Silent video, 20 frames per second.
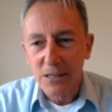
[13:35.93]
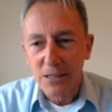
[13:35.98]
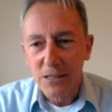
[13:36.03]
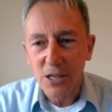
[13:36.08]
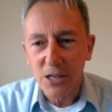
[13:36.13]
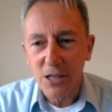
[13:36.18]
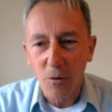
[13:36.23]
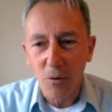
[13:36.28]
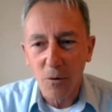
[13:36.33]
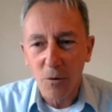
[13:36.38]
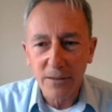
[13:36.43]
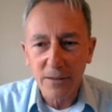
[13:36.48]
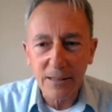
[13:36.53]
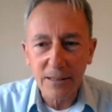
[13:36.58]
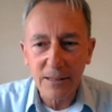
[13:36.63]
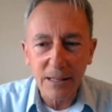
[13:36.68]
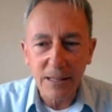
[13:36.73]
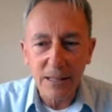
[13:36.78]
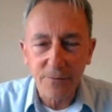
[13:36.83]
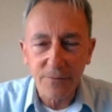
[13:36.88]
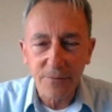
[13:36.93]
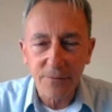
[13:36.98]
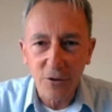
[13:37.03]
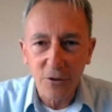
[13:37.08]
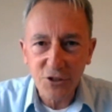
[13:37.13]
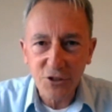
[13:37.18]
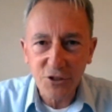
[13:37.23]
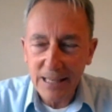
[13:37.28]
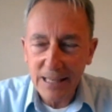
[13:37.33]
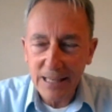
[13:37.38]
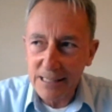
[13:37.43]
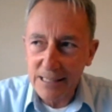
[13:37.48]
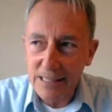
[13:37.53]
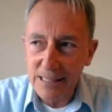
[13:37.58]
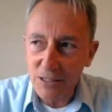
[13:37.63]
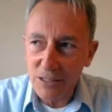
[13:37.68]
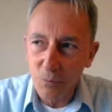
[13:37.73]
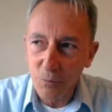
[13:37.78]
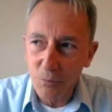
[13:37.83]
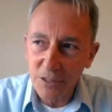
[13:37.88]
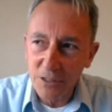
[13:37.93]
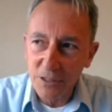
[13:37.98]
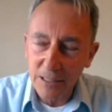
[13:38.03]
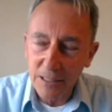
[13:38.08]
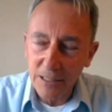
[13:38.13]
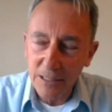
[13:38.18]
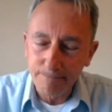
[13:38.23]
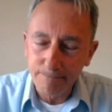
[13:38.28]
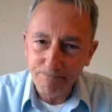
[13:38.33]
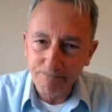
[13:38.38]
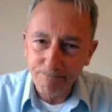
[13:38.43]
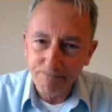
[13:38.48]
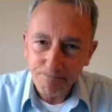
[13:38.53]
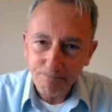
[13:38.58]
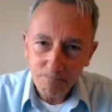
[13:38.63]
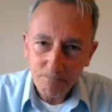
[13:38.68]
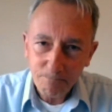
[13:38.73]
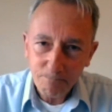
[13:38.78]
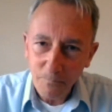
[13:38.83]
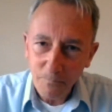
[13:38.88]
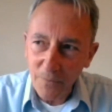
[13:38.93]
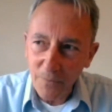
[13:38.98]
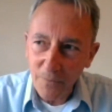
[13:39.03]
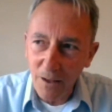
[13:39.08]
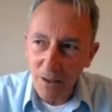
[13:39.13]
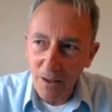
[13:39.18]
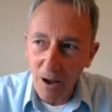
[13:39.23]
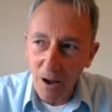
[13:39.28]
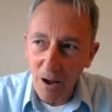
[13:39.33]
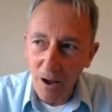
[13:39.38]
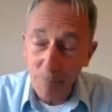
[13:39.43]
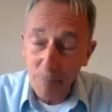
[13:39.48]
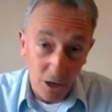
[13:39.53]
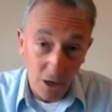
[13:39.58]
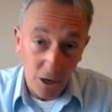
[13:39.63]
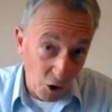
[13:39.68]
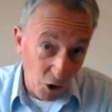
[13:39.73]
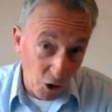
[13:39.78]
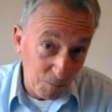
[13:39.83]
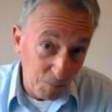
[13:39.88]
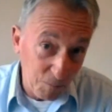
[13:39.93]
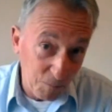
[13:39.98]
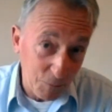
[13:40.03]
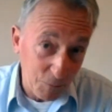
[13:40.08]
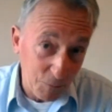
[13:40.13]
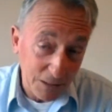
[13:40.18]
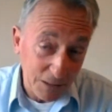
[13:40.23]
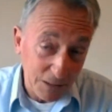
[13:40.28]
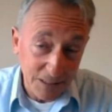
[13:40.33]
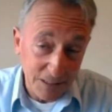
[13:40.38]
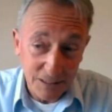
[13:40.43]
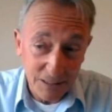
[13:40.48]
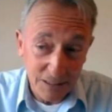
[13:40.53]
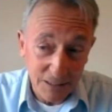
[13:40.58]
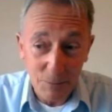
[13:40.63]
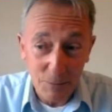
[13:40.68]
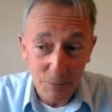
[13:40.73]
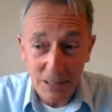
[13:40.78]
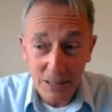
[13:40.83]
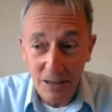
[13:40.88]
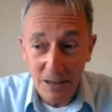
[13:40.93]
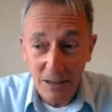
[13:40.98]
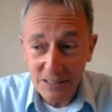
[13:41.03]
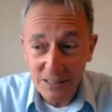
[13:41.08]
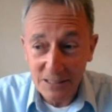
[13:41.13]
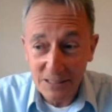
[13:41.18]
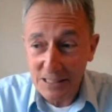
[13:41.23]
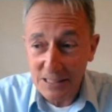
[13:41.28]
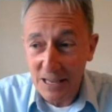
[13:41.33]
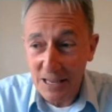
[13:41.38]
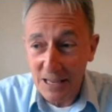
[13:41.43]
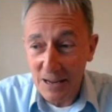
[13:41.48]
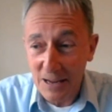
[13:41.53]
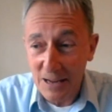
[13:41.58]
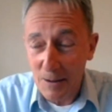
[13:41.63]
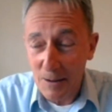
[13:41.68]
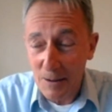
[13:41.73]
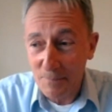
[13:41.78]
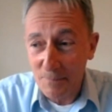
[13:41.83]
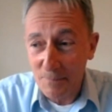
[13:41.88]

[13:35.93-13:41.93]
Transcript: So I didn't think Virgin Atlantic would, I mean, I hoped it would last, but